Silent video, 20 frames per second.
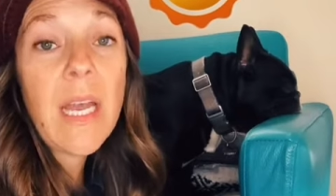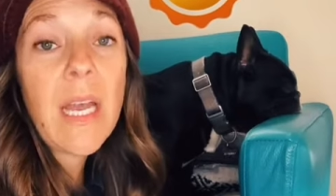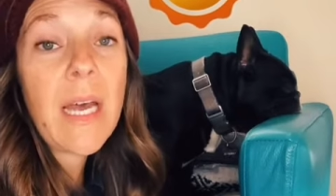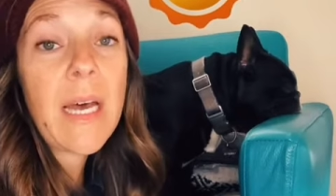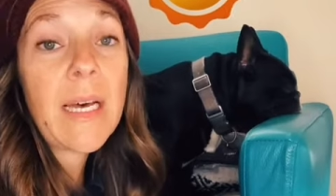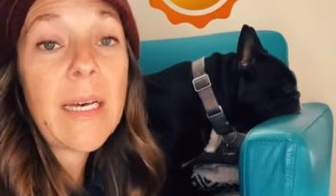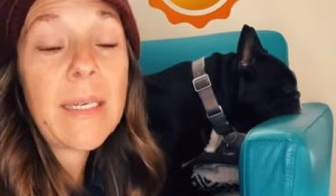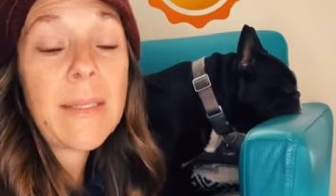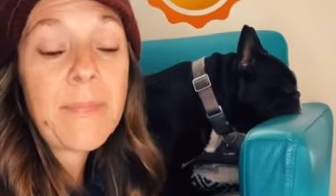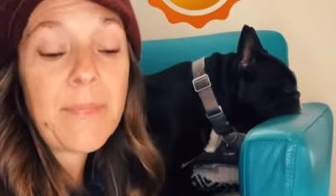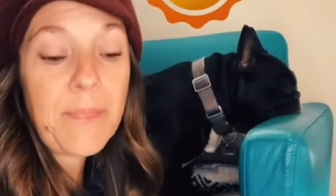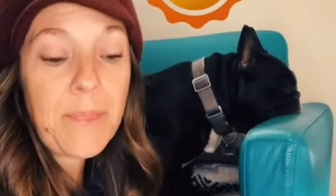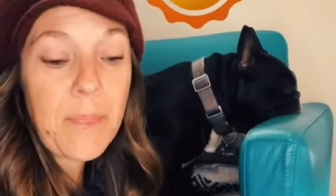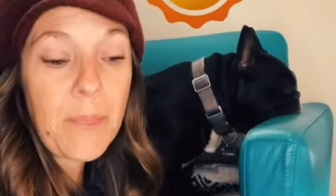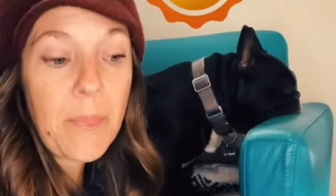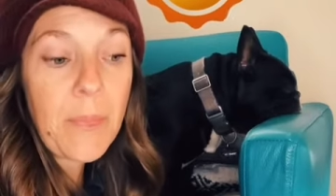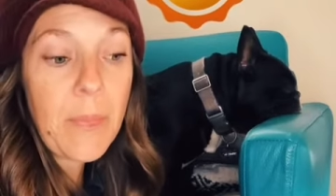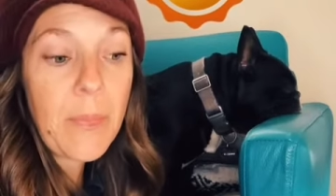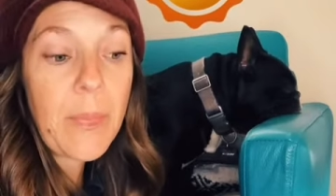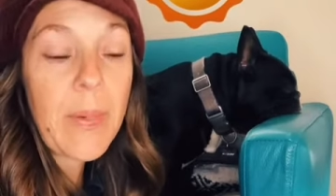um,
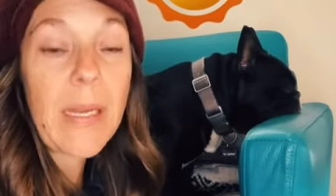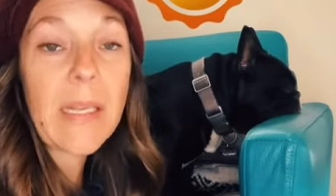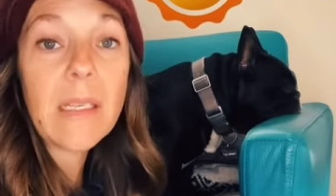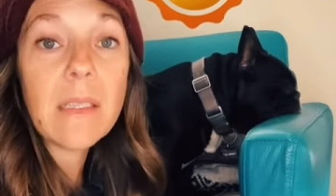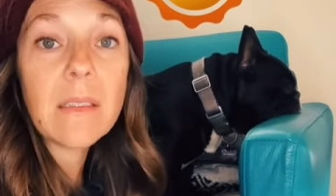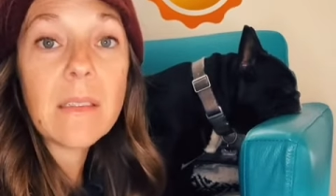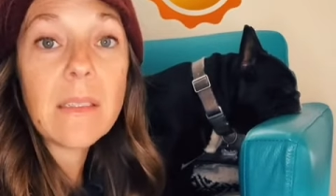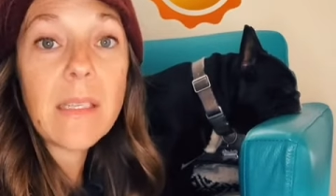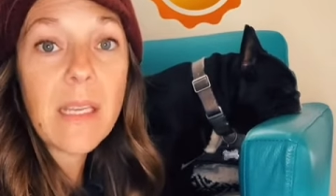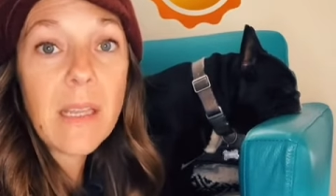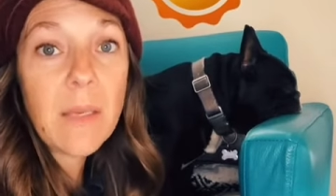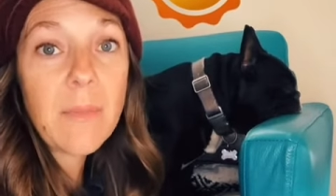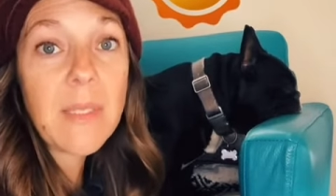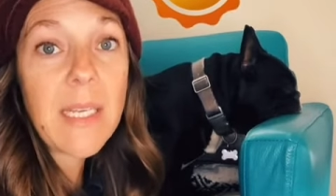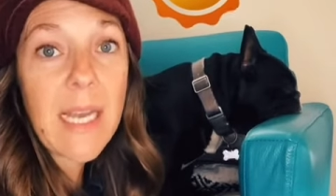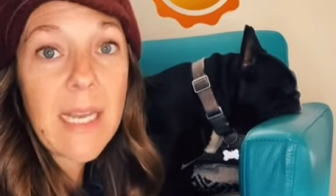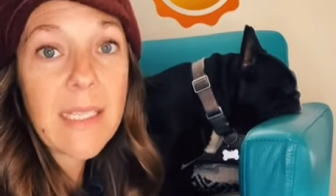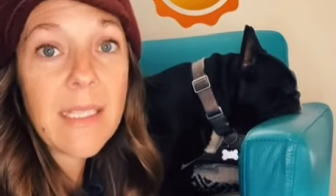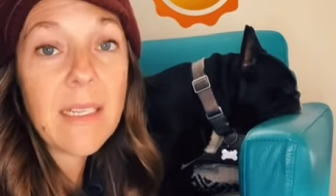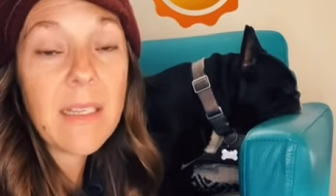but get them
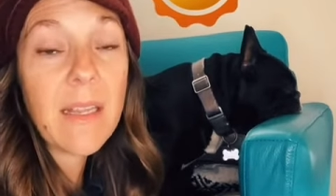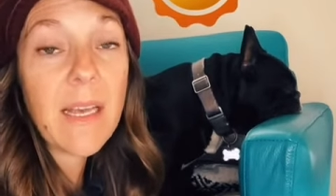tested.